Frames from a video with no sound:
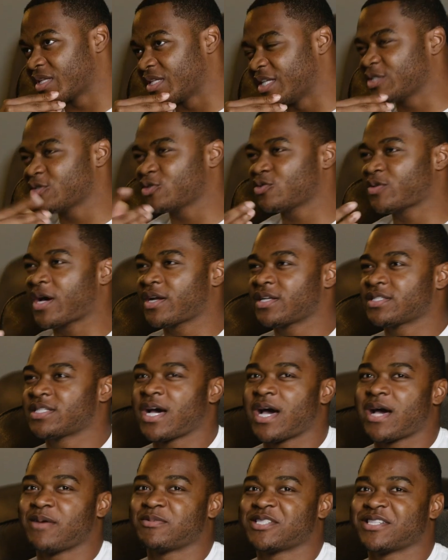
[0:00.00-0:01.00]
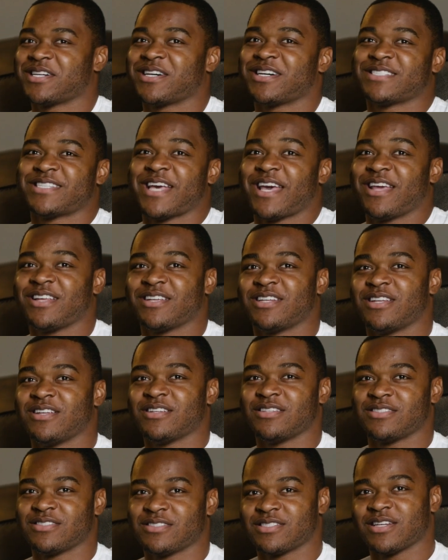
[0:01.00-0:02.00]
This was around the time Sean Taylor
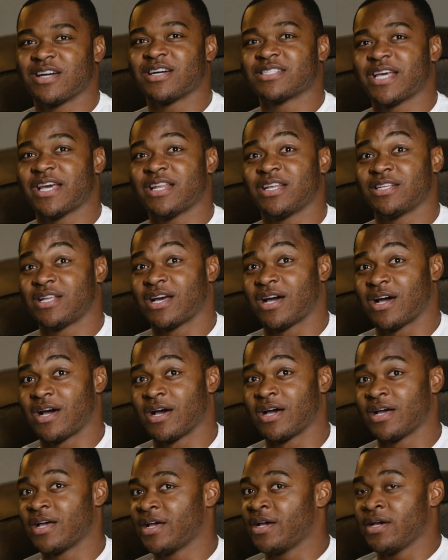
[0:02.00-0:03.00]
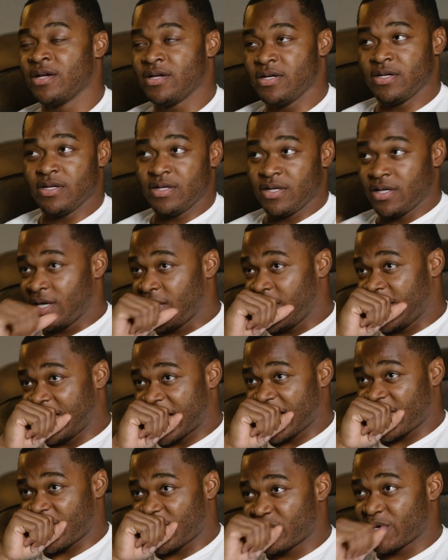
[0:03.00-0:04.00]
died. And
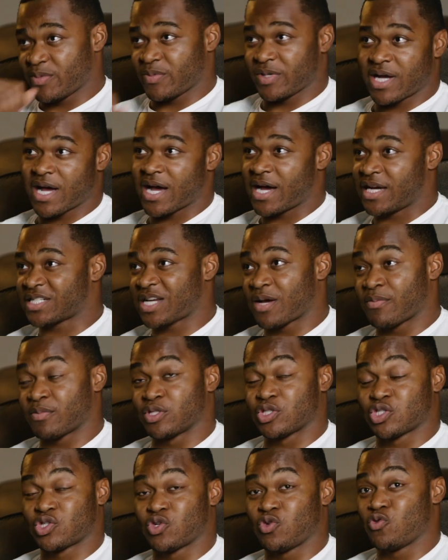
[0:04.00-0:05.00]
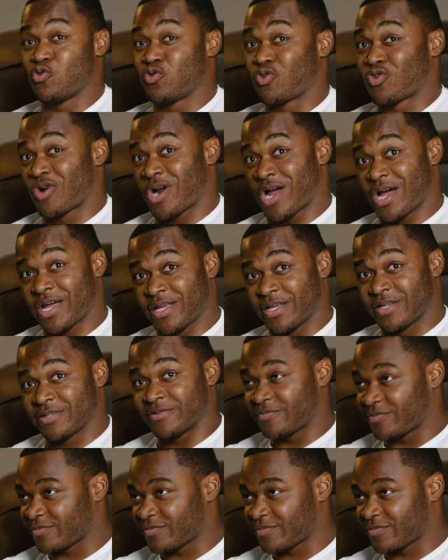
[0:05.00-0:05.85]
I can remember guys coming to school crying.